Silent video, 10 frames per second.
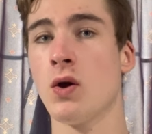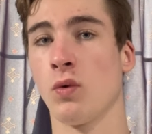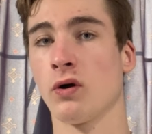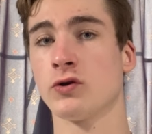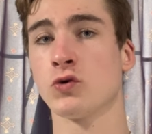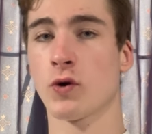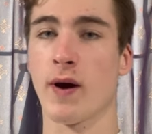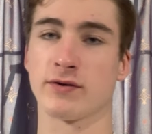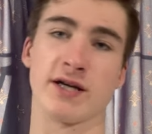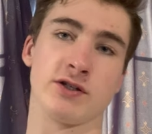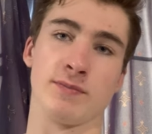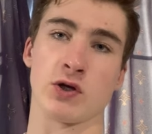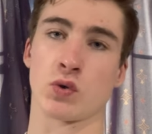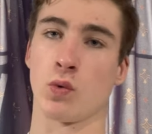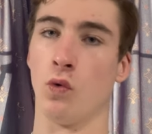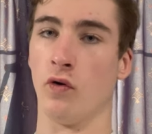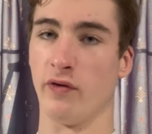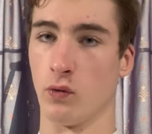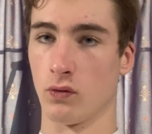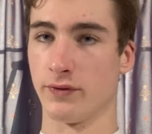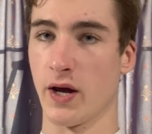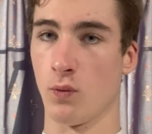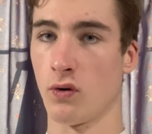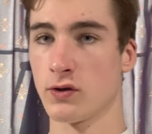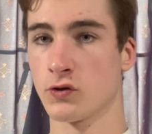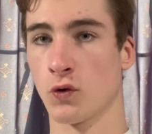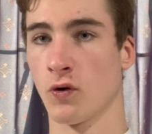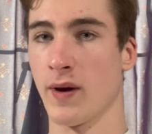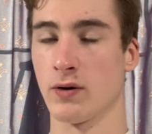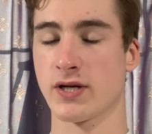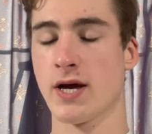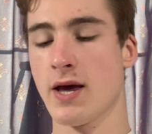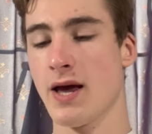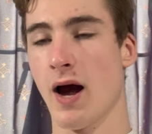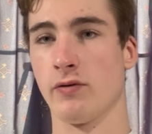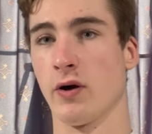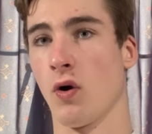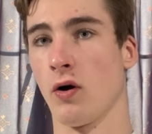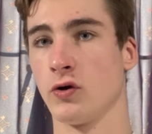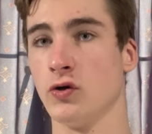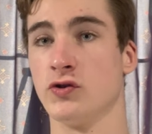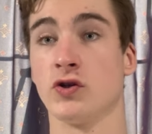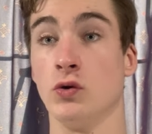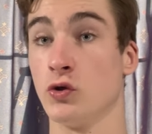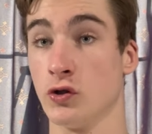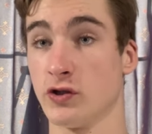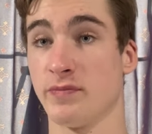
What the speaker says: One can talk about asymmetric warfare all day. One can talk about how there are good solutions